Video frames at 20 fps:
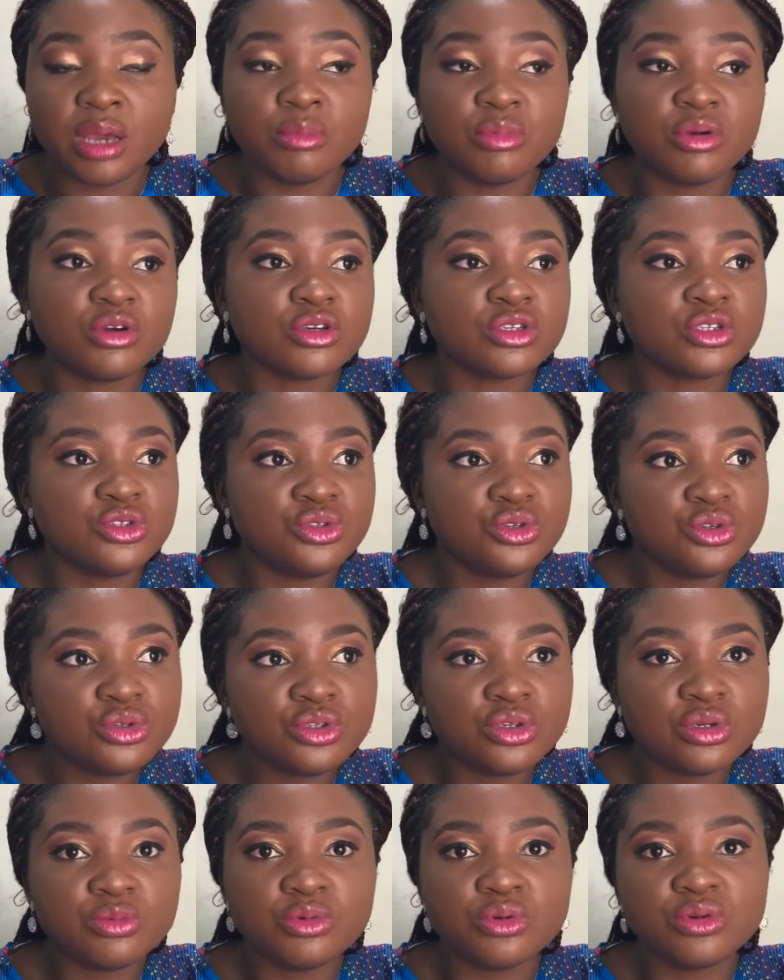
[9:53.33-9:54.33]
because
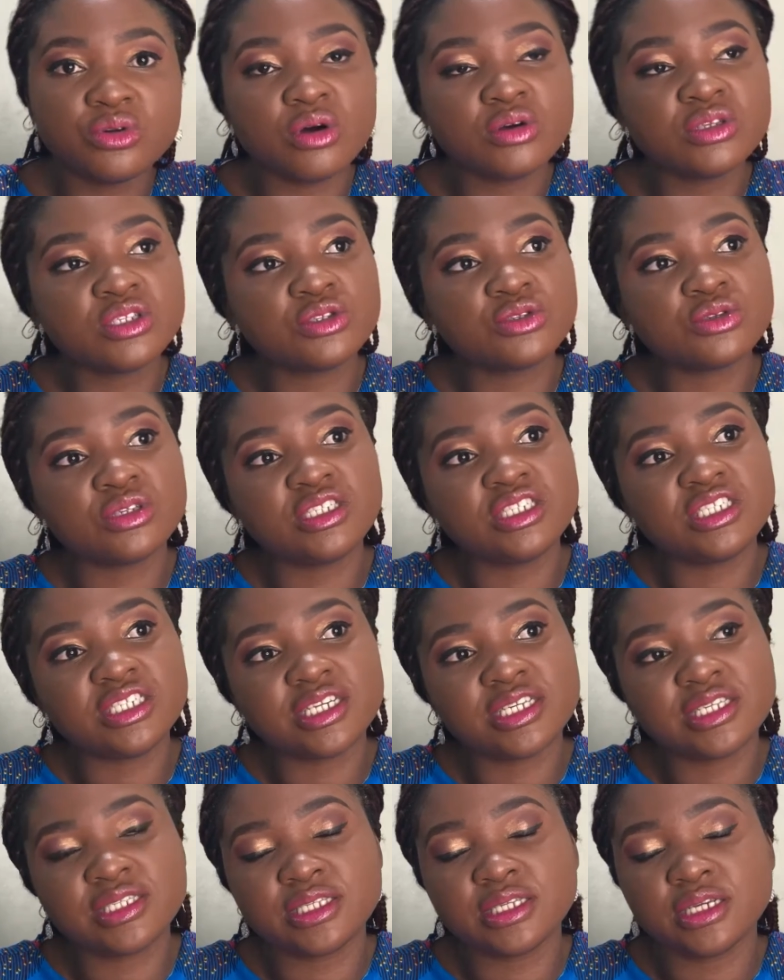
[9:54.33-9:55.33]
YouTube will not
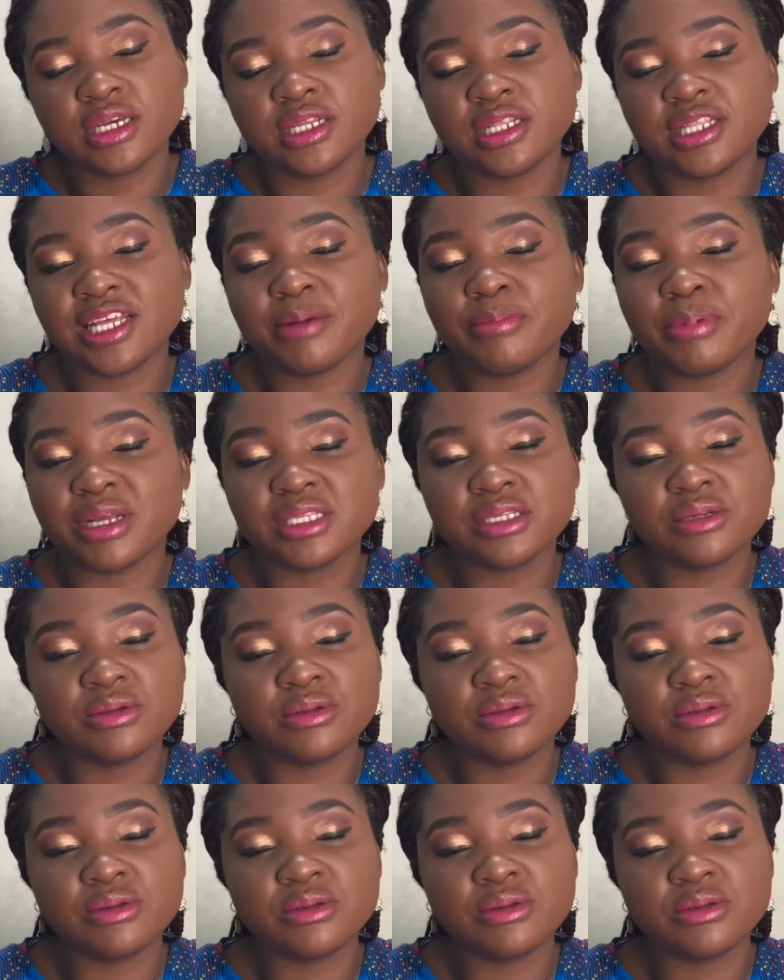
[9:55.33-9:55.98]
suggest that